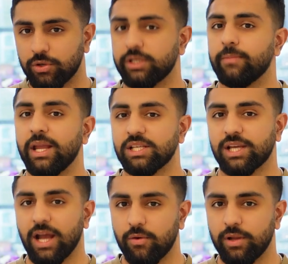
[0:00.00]
joined a
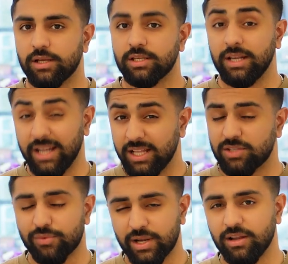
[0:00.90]
major carrier
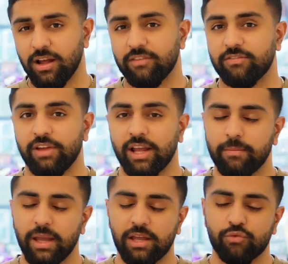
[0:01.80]
later in life, it
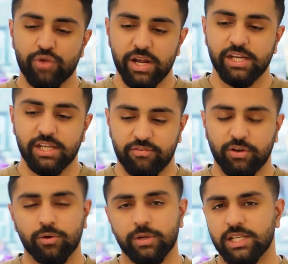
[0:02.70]
can make it really
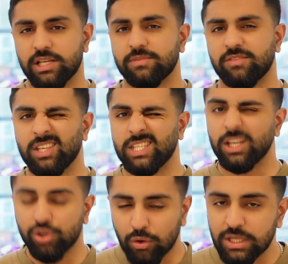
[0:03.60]
difficult in terms of the
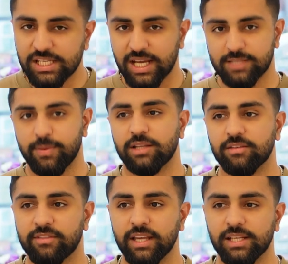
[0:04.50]
seniority
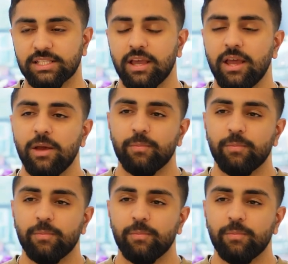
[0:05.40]
aspect of things,